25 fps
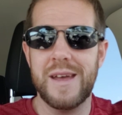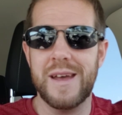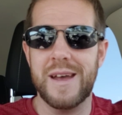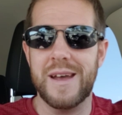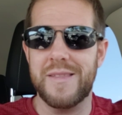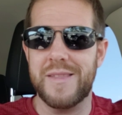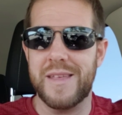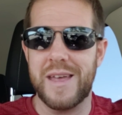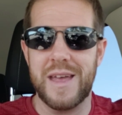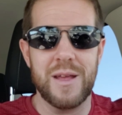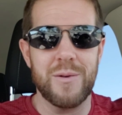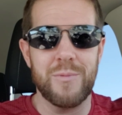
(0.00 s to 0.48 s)

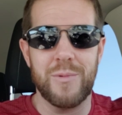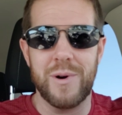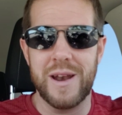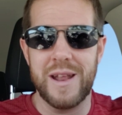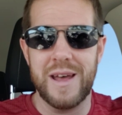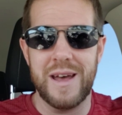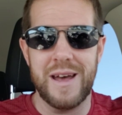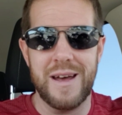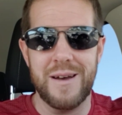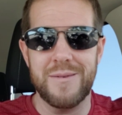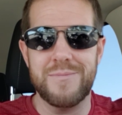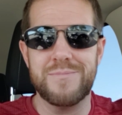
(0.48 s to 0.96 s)
And they didn't want
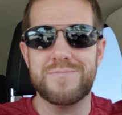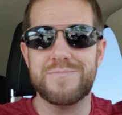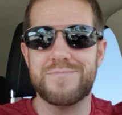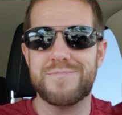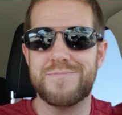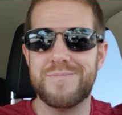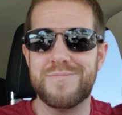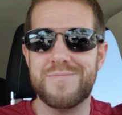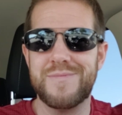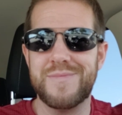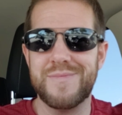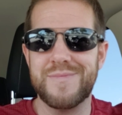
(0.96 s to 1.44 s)
to,
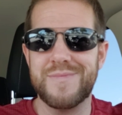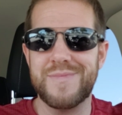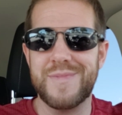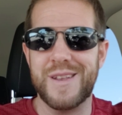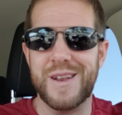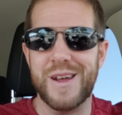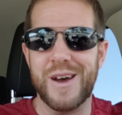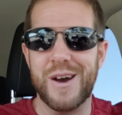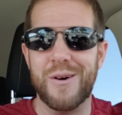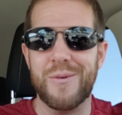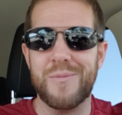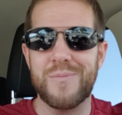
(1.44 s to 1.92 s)

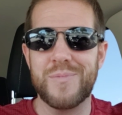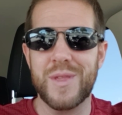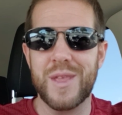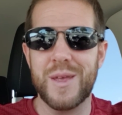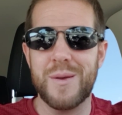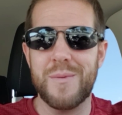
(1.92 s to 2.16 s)
you know,